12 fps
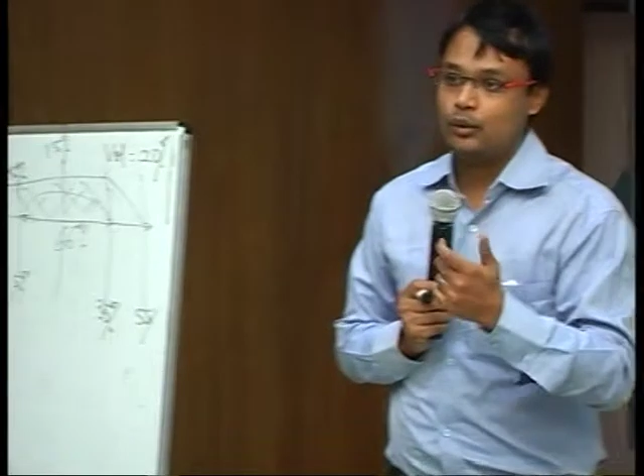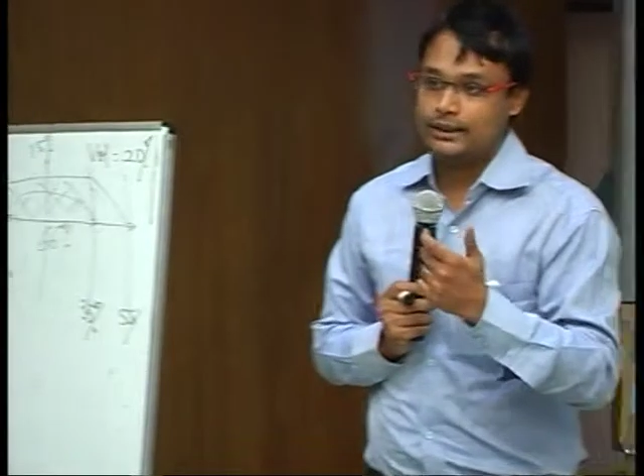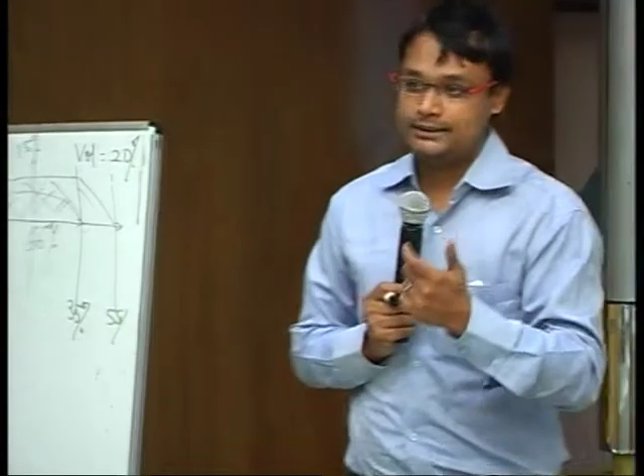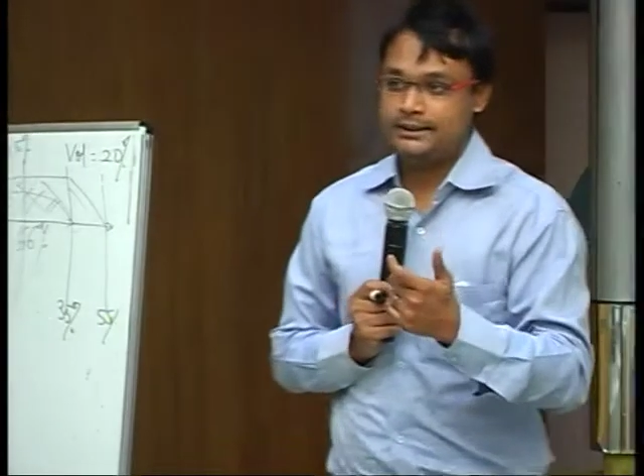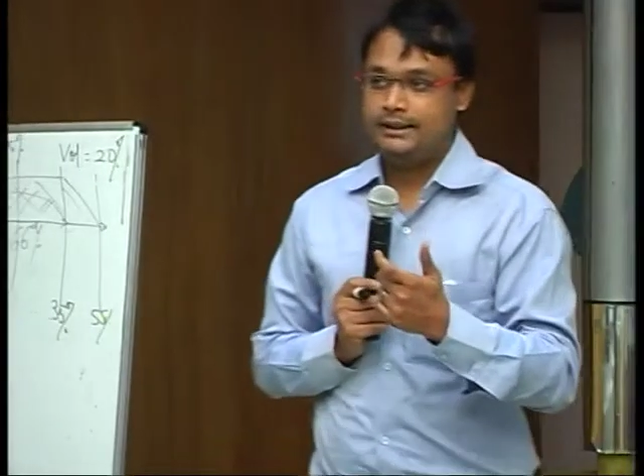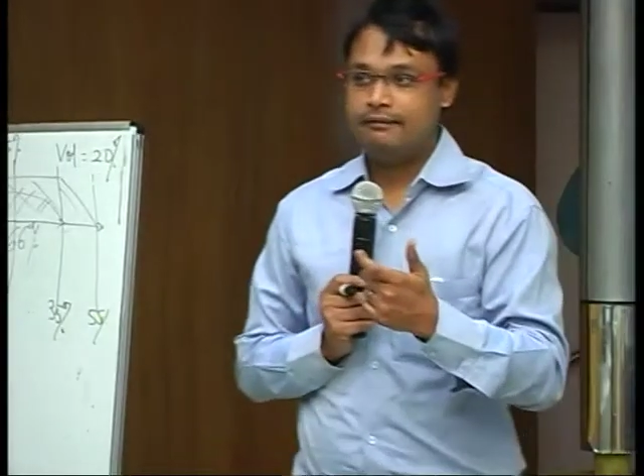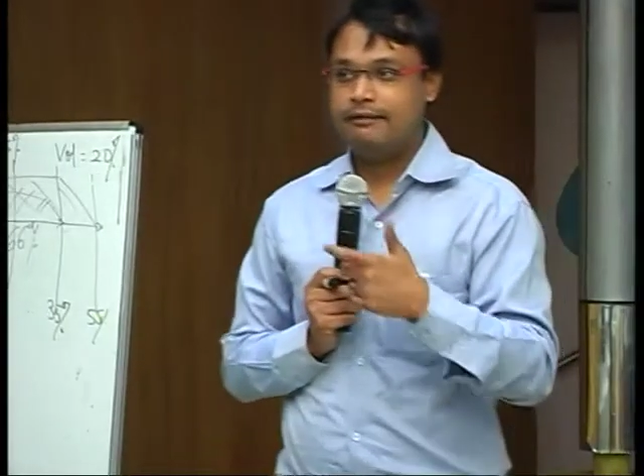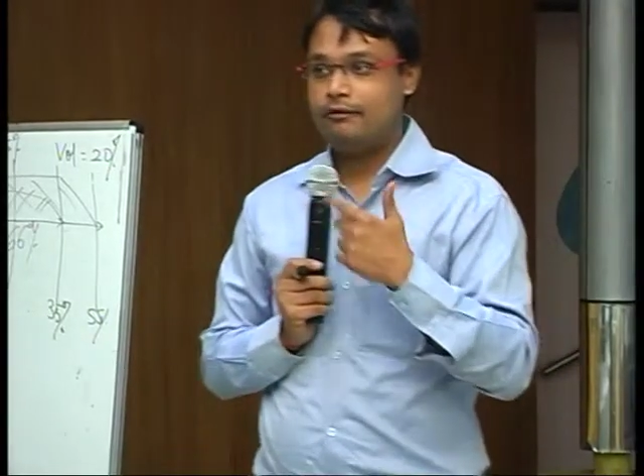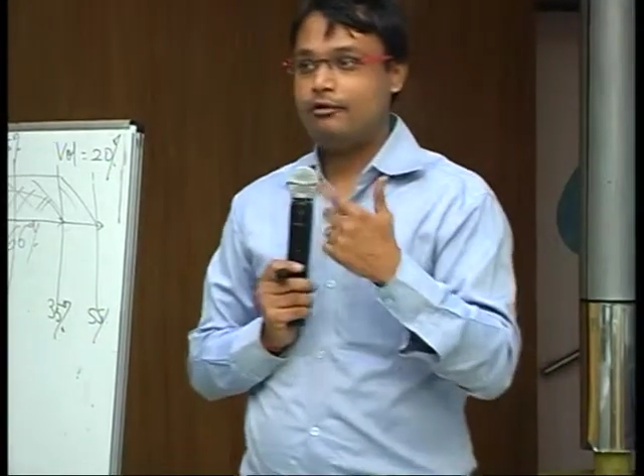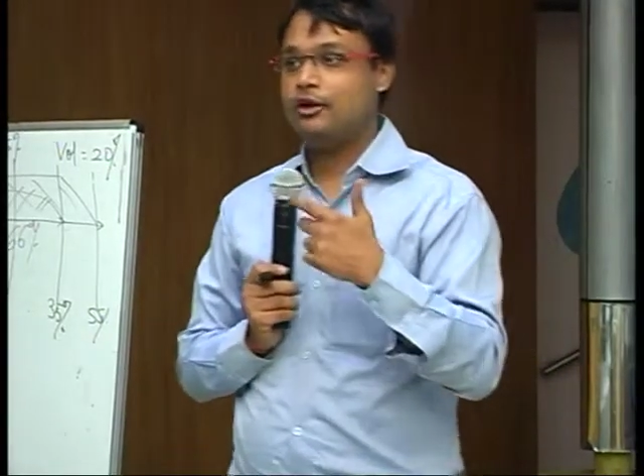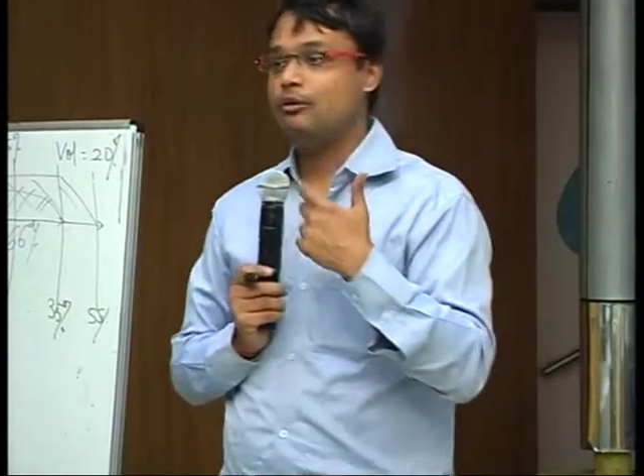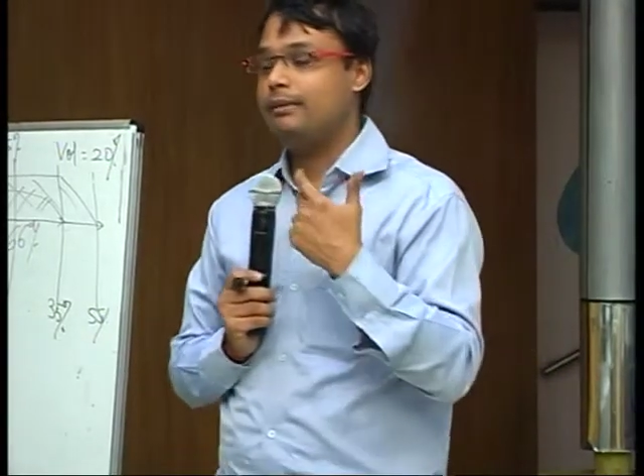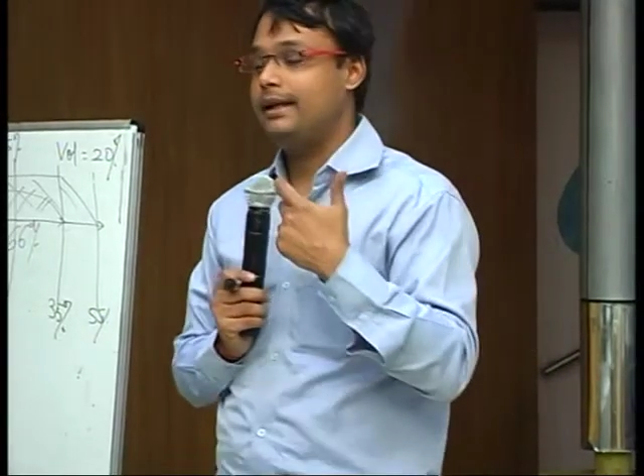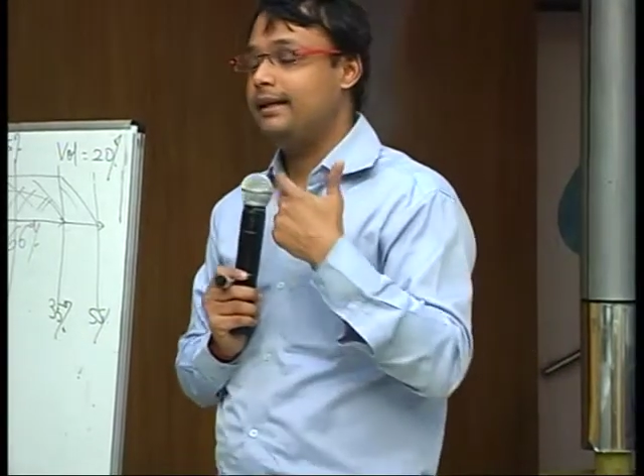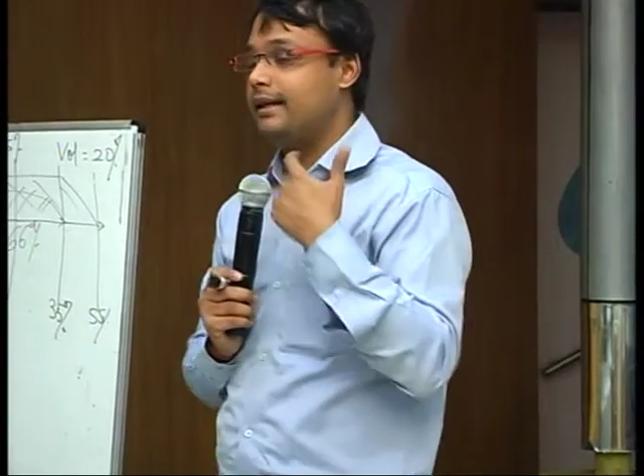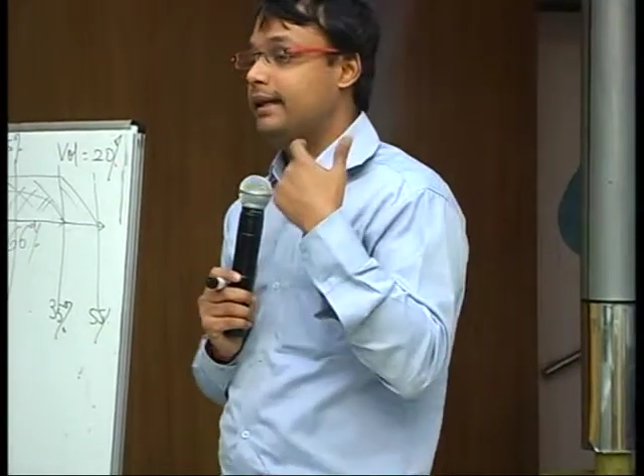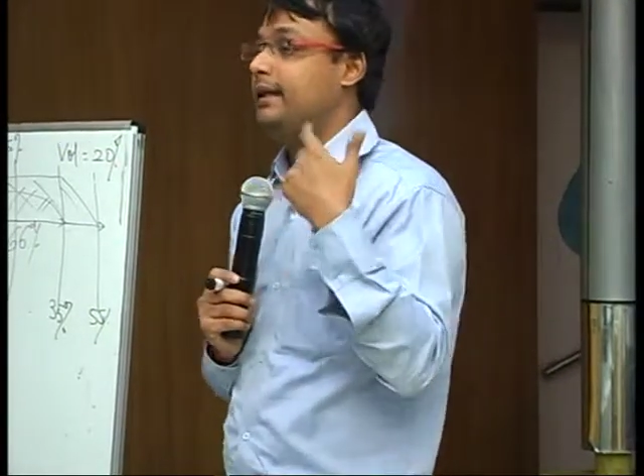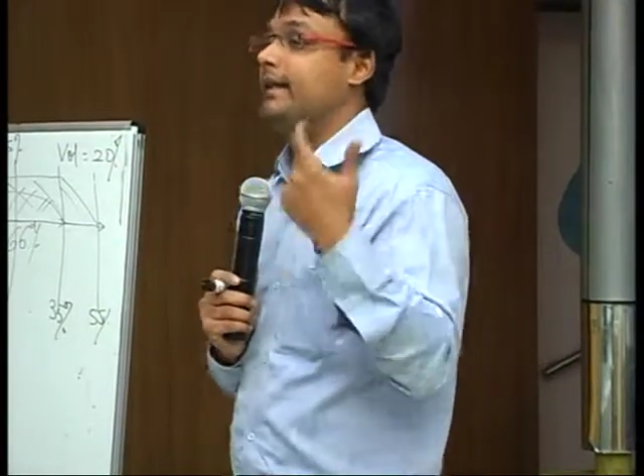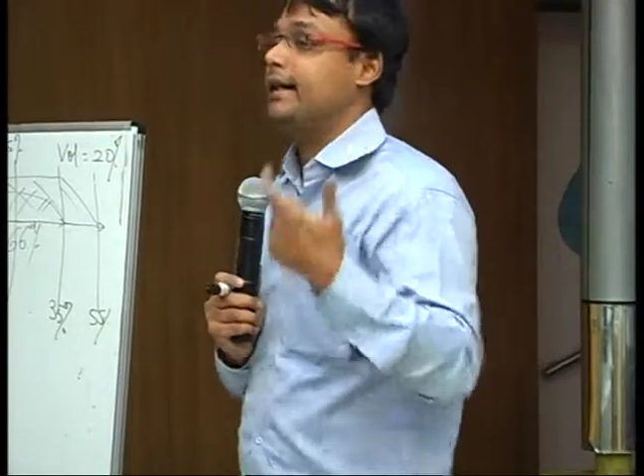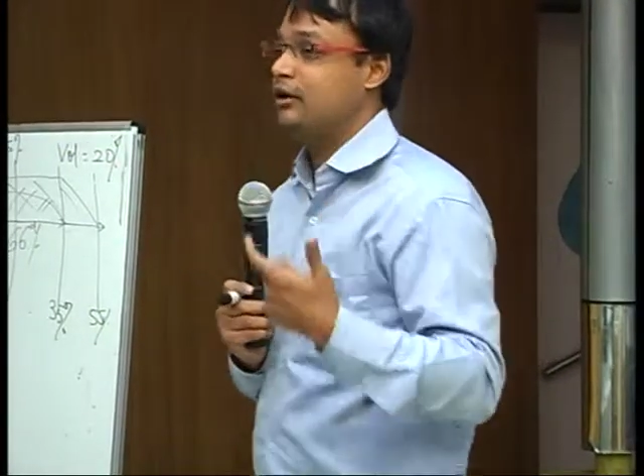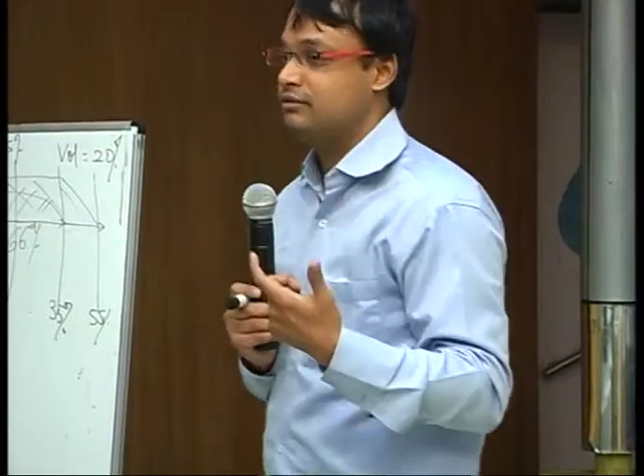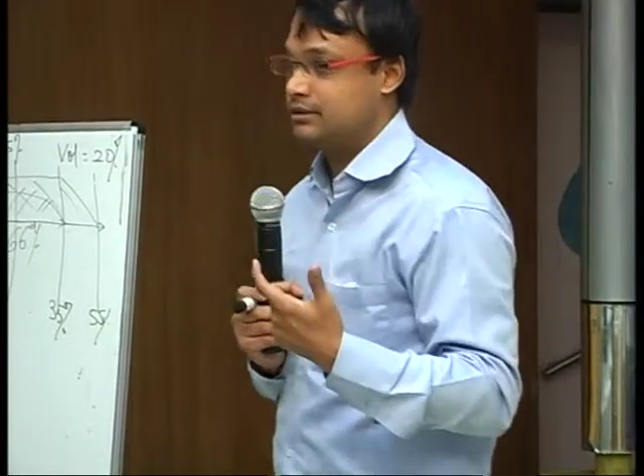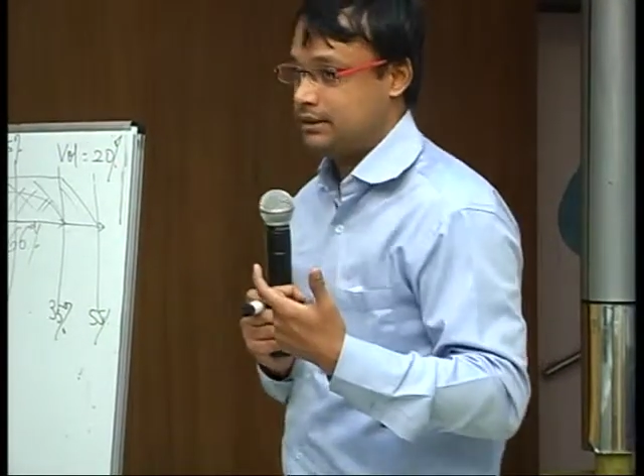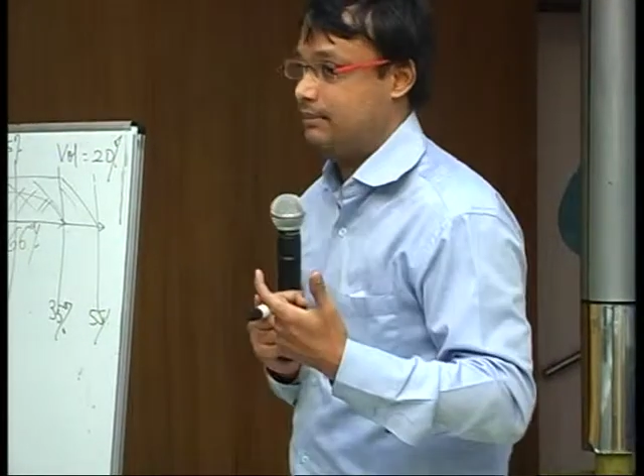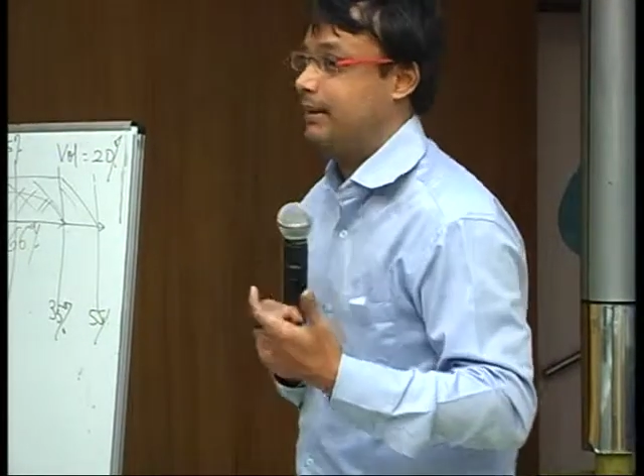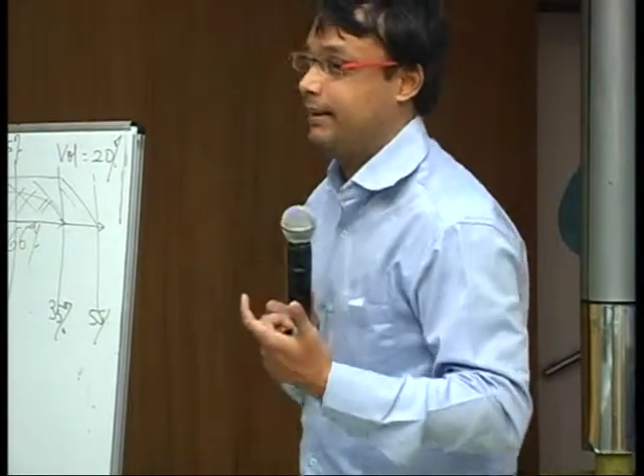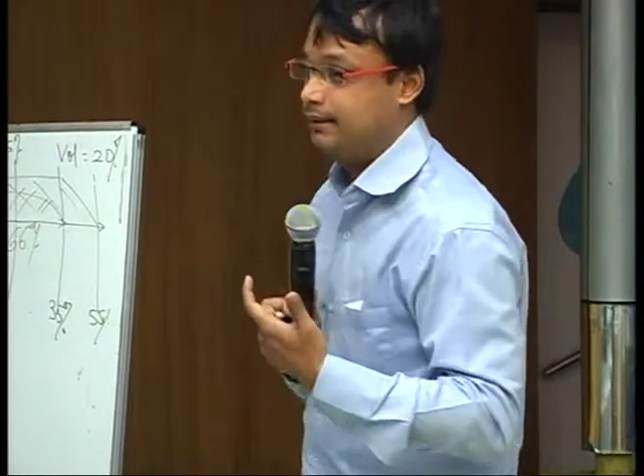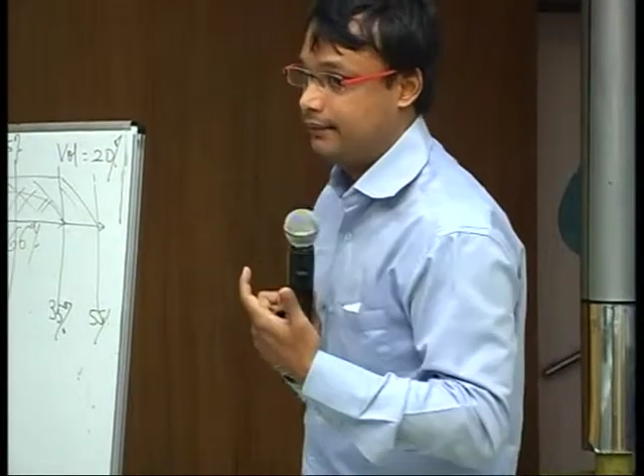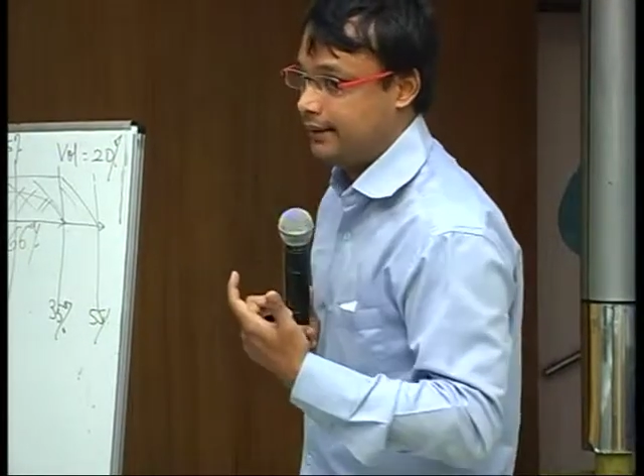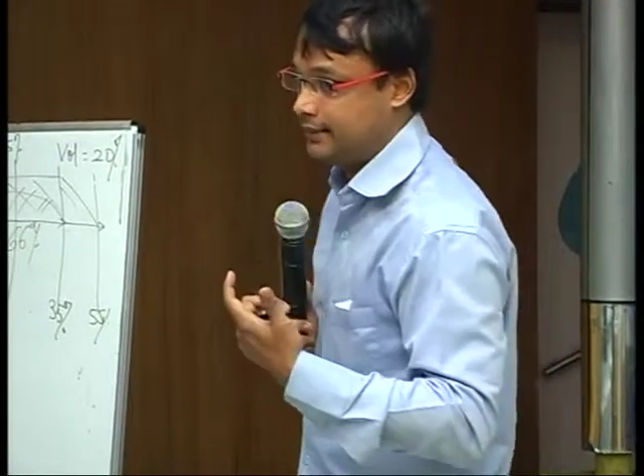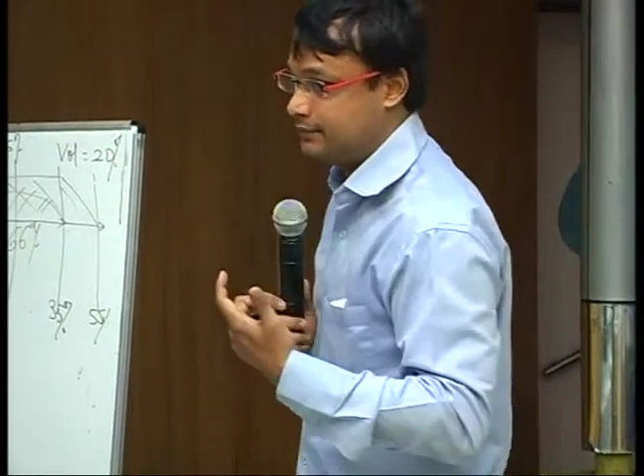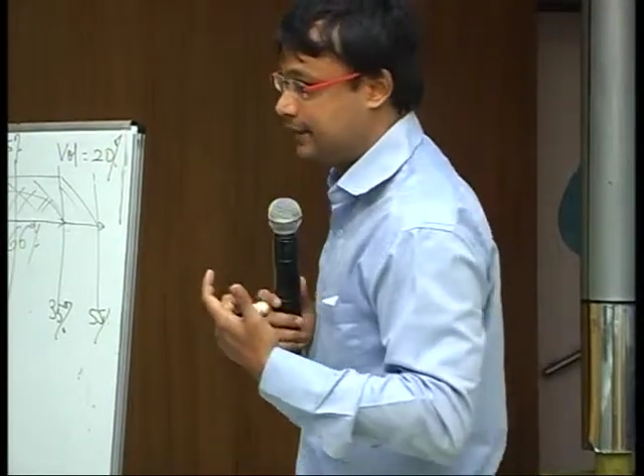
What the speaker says: to consider whenever you're building any kind of systematic trade.